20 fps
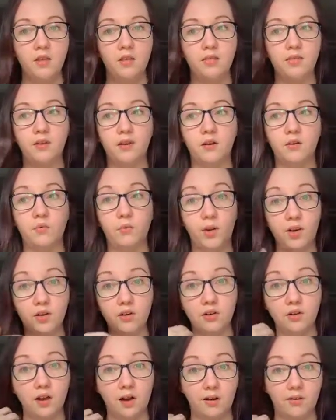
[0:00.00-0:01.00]
The
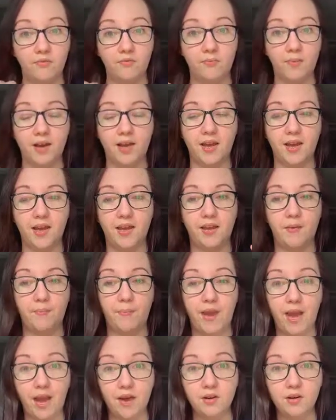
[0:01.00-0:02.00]
winner of my
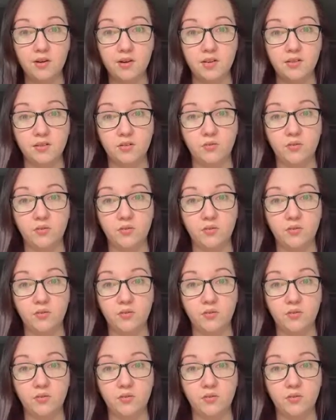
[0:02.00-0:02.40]
pattern is